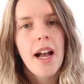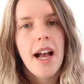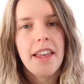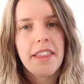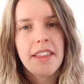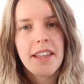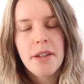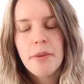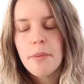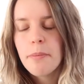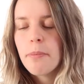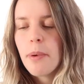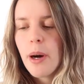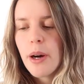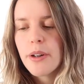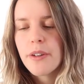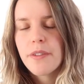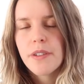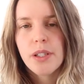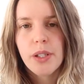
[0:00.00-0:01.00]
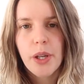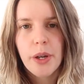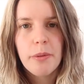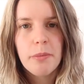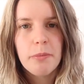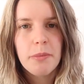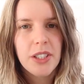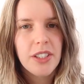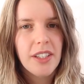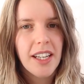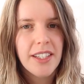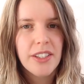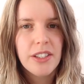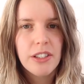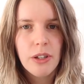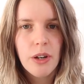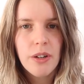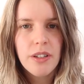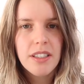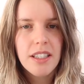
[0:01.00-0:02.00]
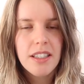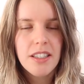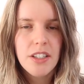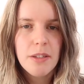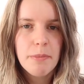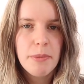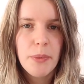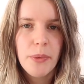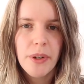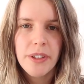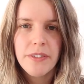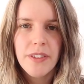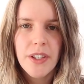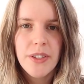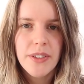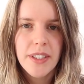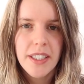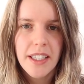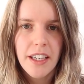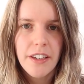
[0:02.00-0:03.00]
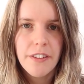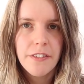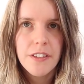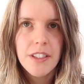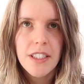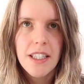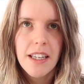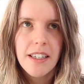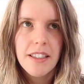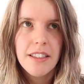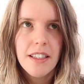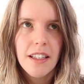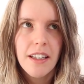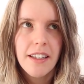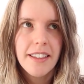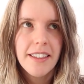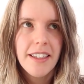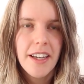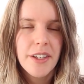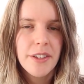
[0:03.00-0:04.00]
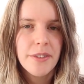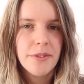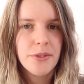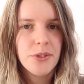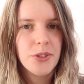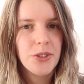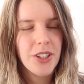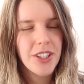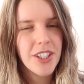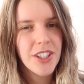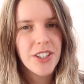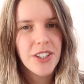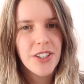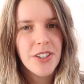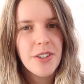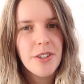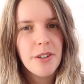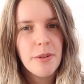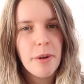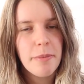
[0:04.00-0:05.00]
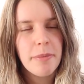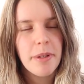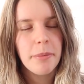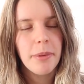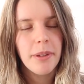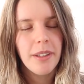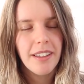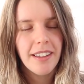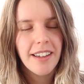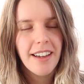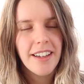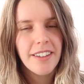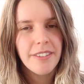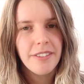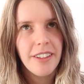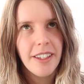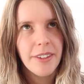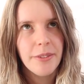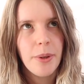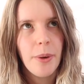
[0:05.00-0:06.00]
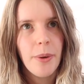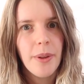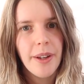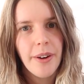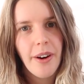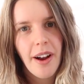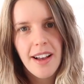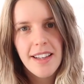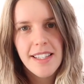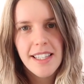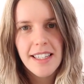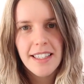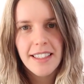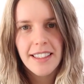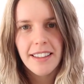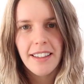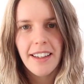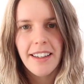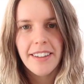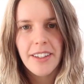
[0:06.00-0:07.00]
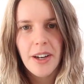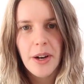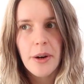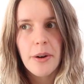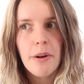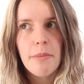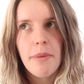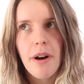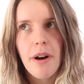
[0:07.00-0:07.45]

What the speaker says: I think bar of soap, much like socks, has just been one of those gifts that is like kind of traditional, but people will kind of like roll their eyes at it like, oh, a